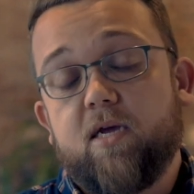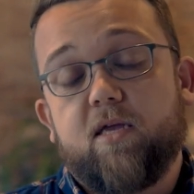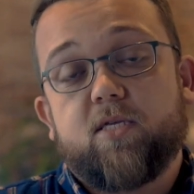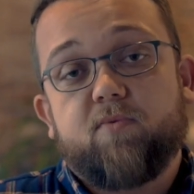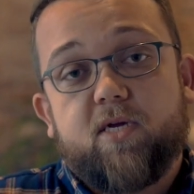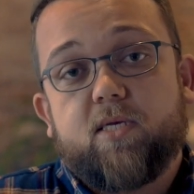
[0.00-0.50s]
And
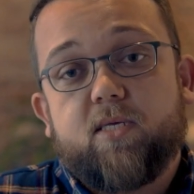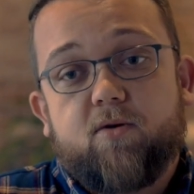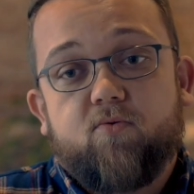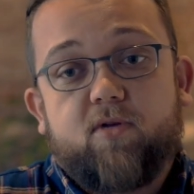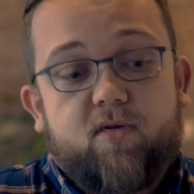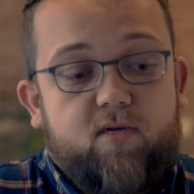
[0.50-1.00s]
that's because
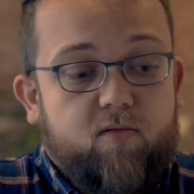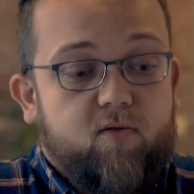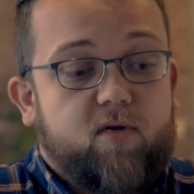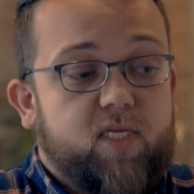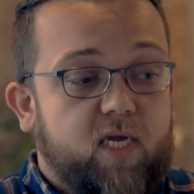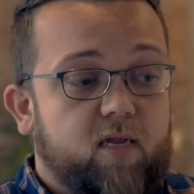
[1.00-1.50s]
they really
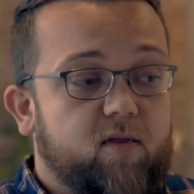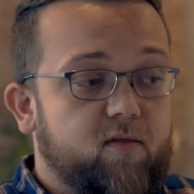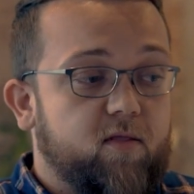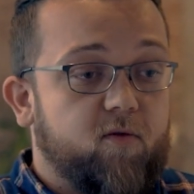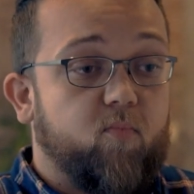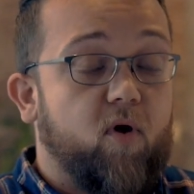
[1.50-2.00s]
looked
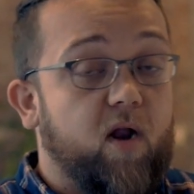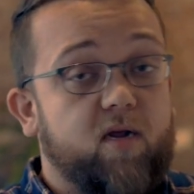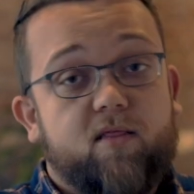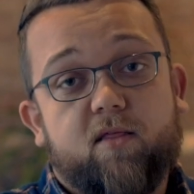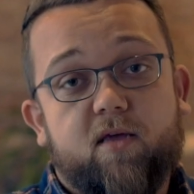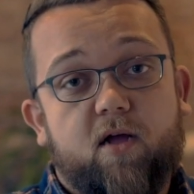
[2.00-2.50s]
at the
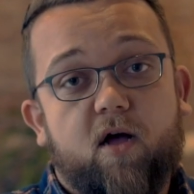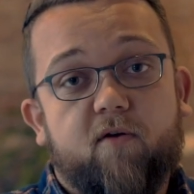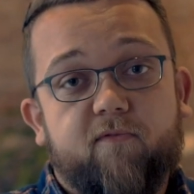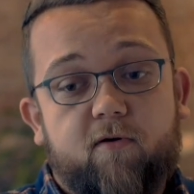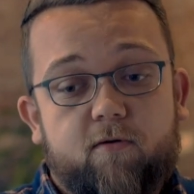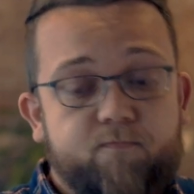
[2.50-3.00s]
product that they
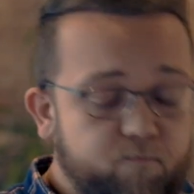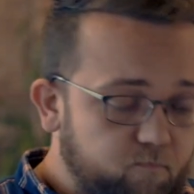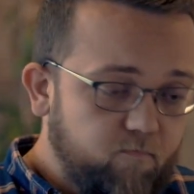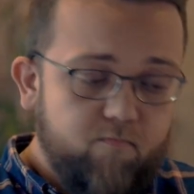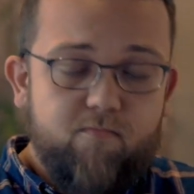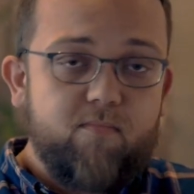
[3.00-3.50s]
offer
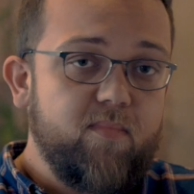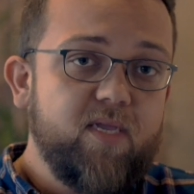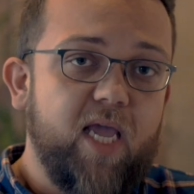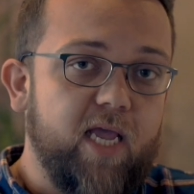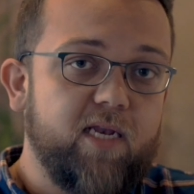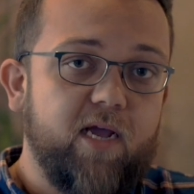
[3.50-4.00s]

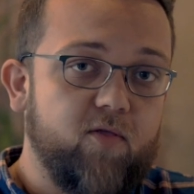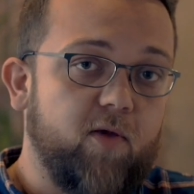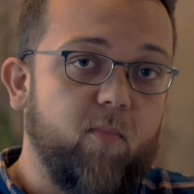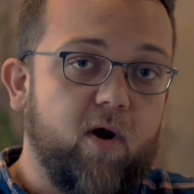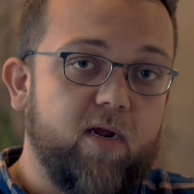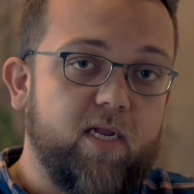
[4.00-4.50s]
and how
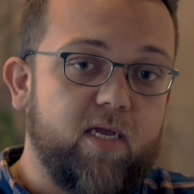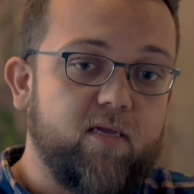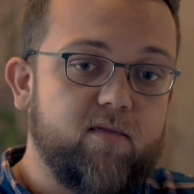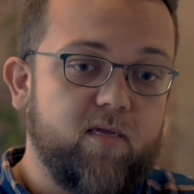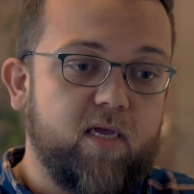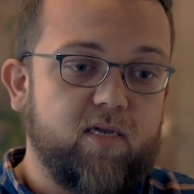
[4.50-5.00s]
they market
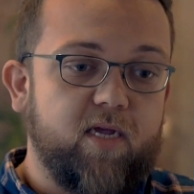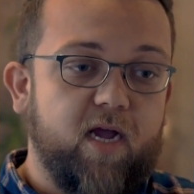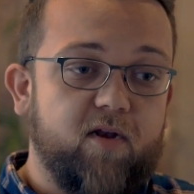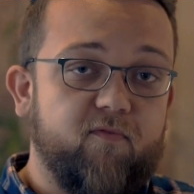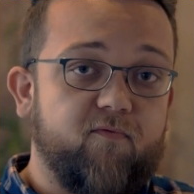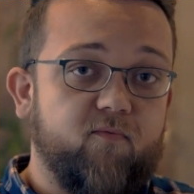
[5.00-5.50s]
it and
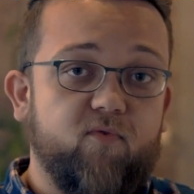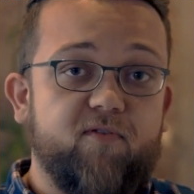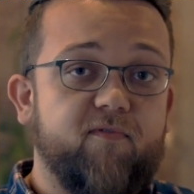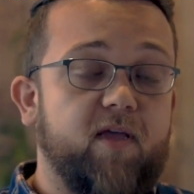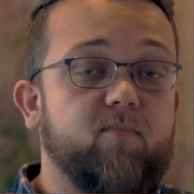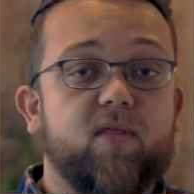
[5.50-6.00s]
kind of
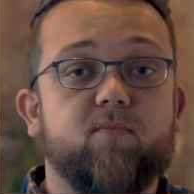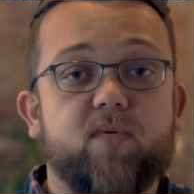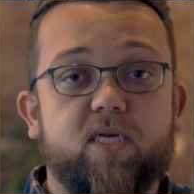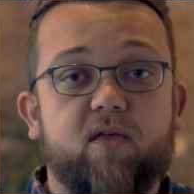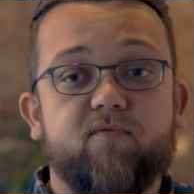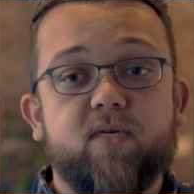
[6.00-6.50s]
revamped
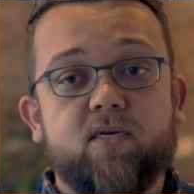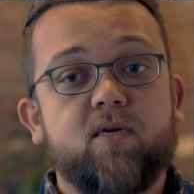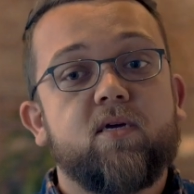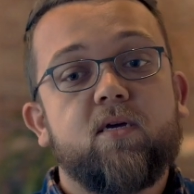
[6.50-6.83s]
themselves.